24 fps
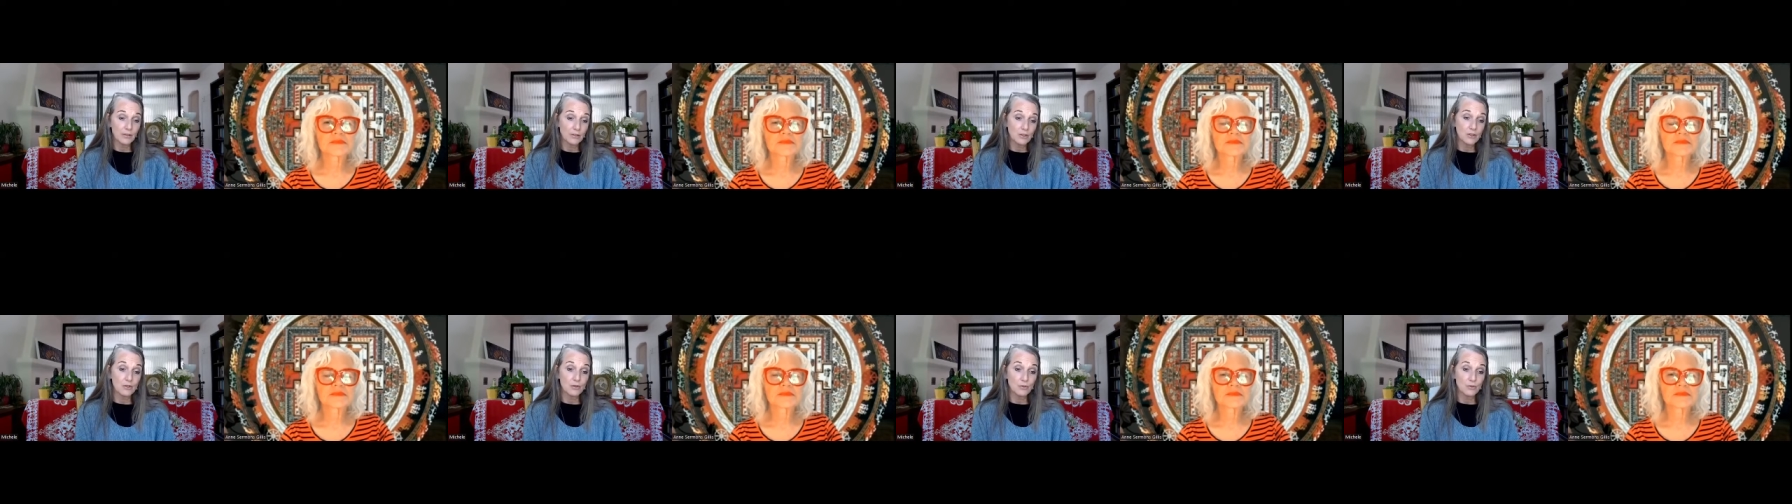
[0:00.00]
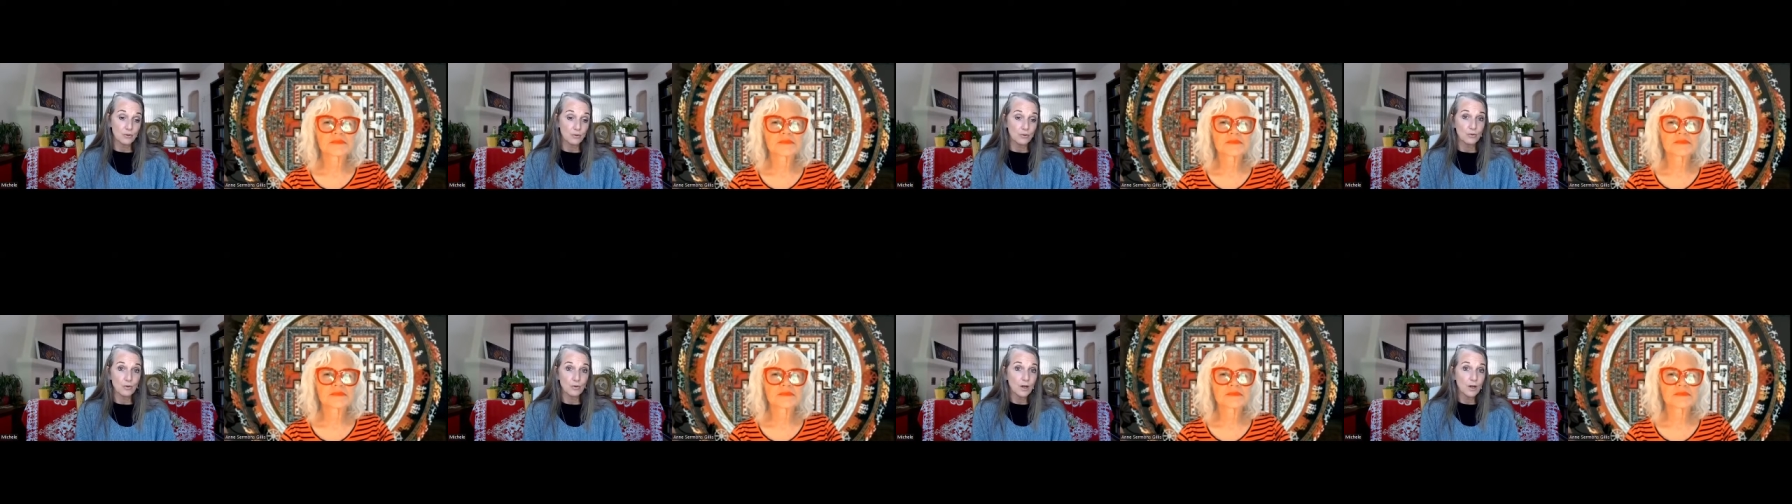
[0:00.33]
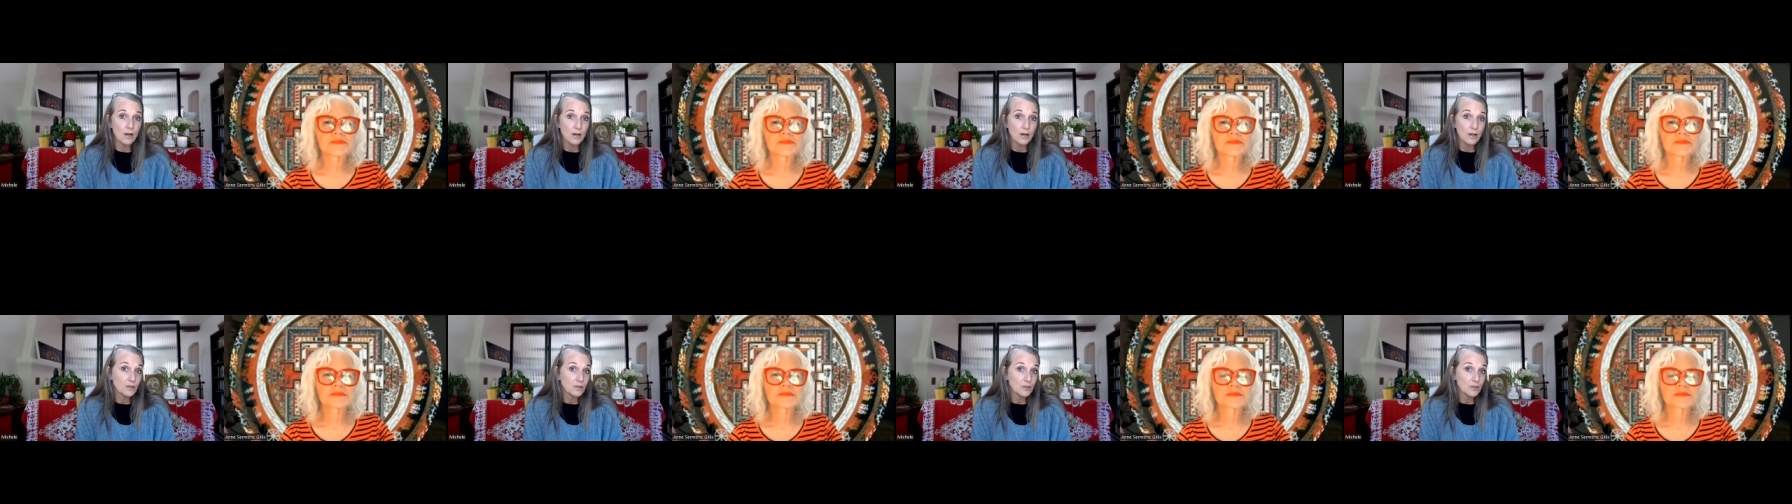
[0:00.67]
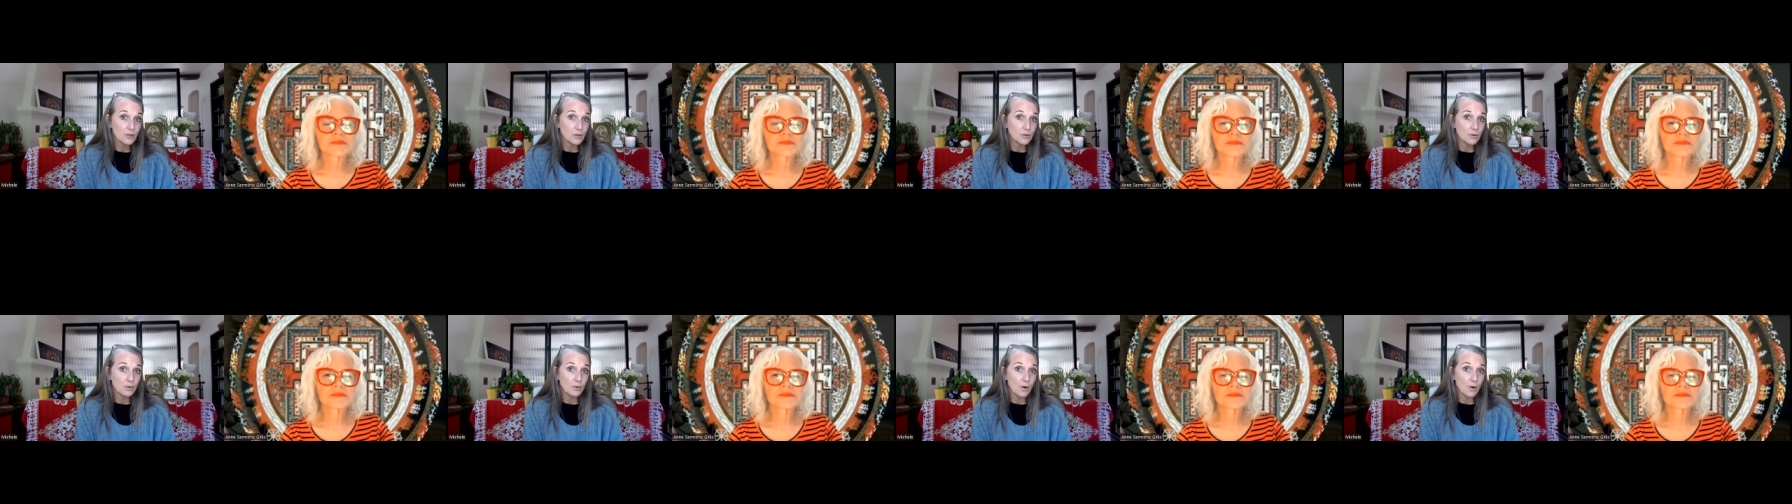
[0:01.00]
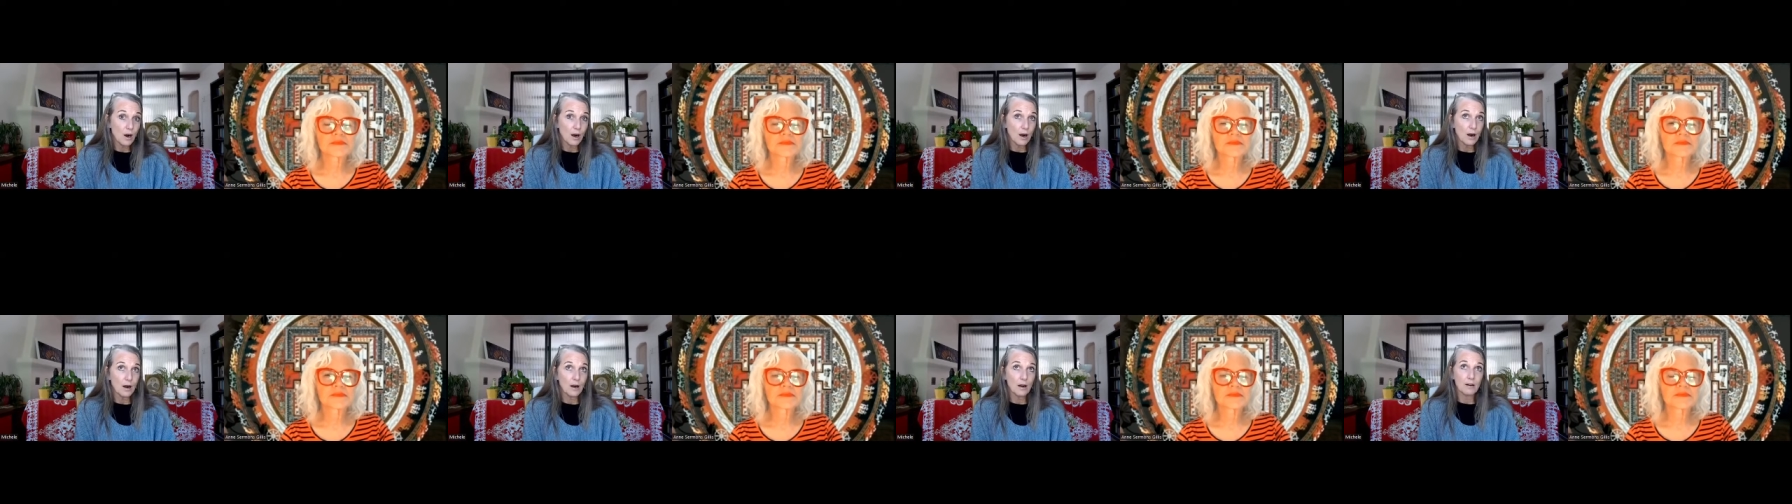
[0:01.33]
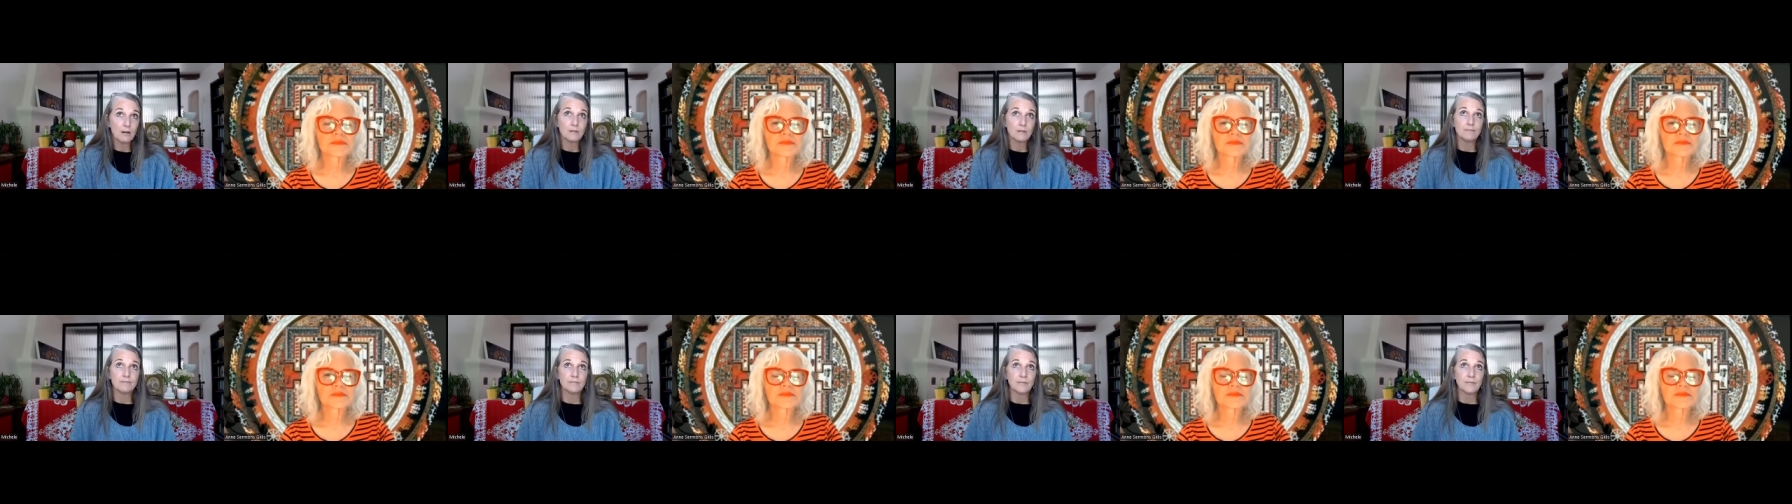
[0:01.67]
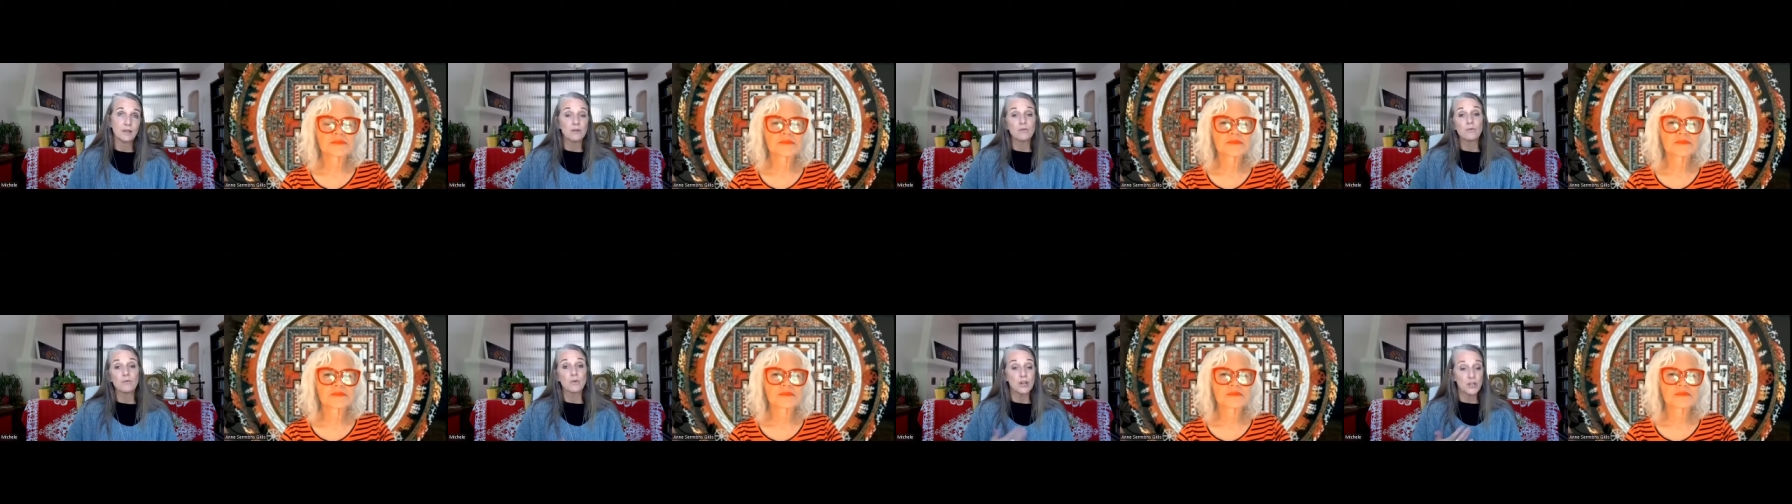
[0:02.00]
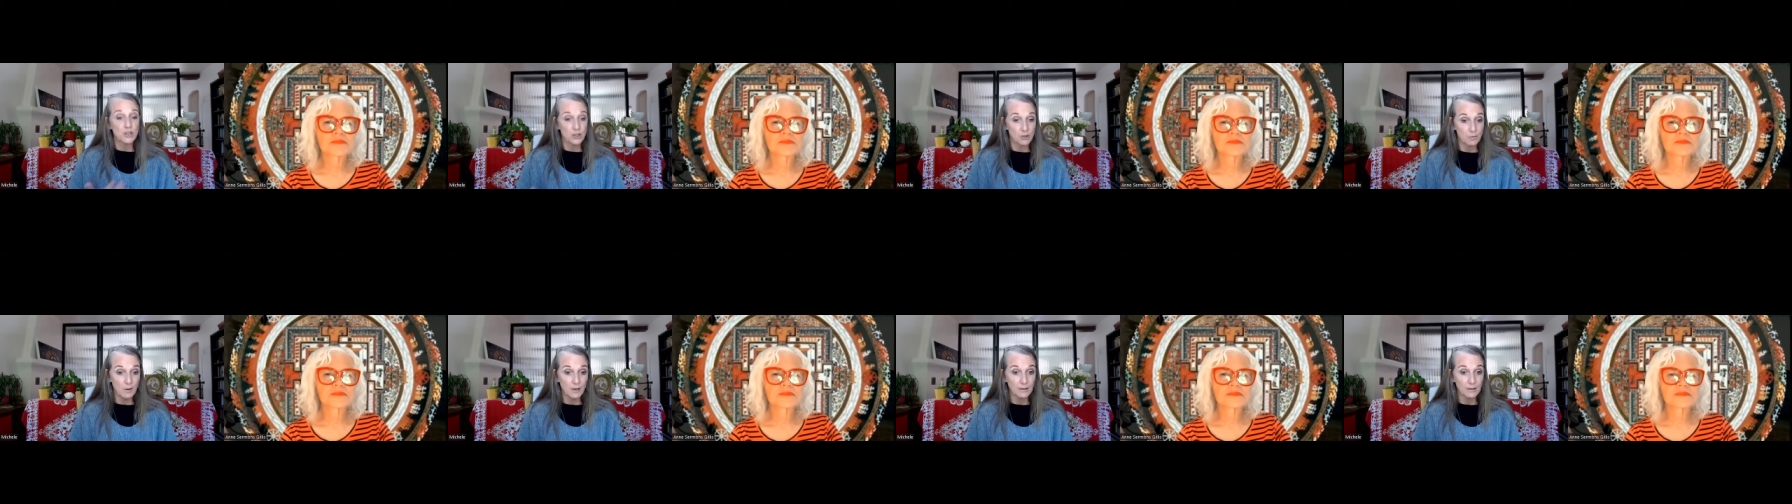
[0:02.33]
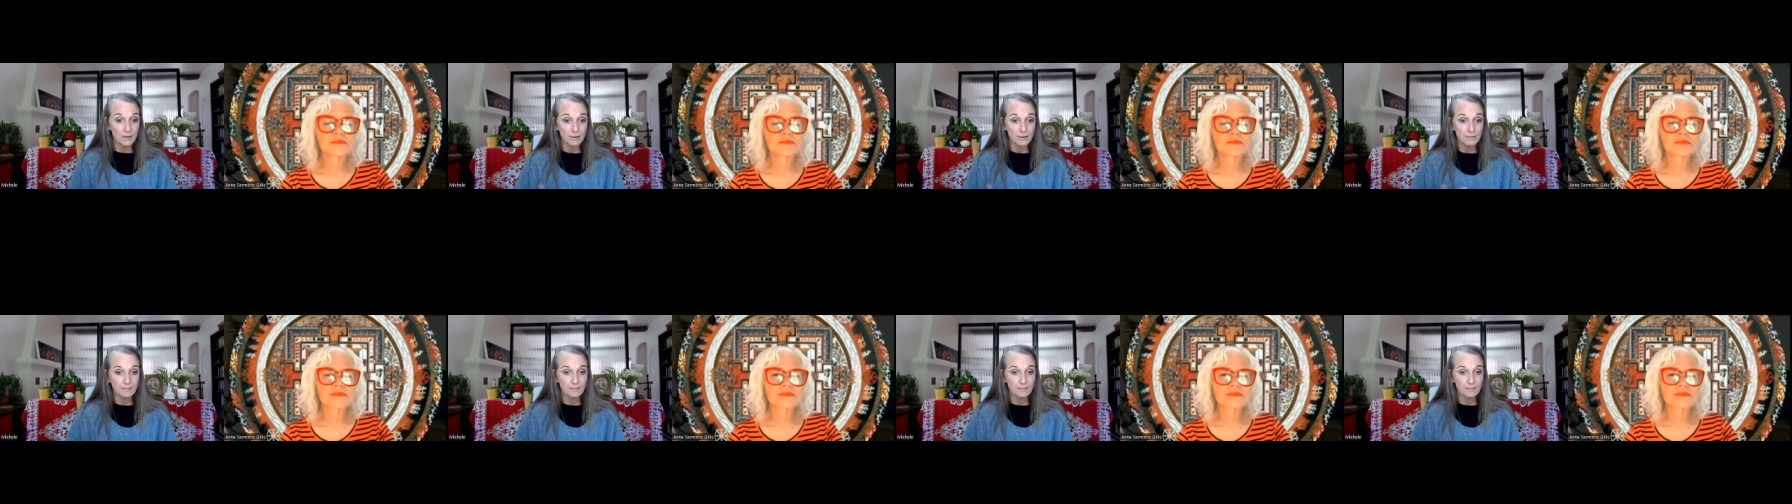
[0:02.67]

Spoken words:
to our enrichment.